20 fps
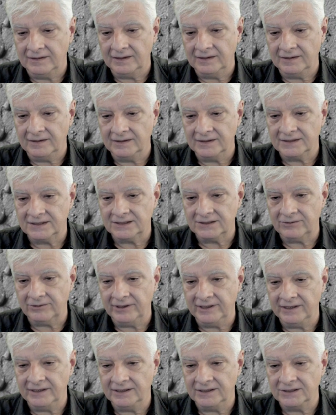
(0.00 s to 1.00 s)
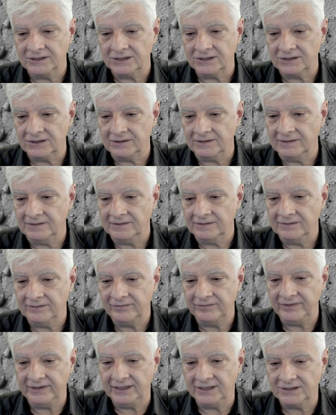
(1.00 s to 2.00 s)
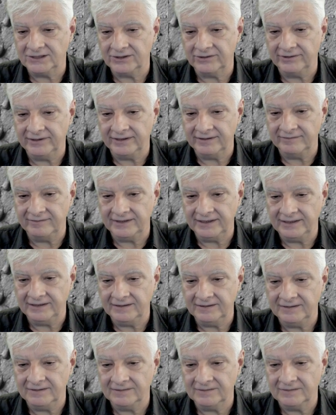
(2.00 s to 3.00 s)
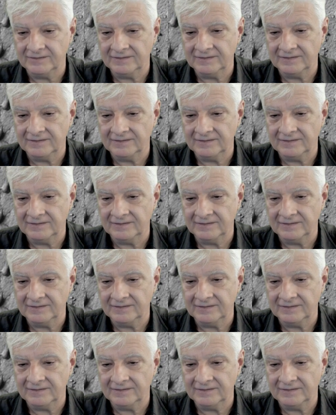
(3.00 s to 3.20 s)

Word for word: Then this strange feature over here.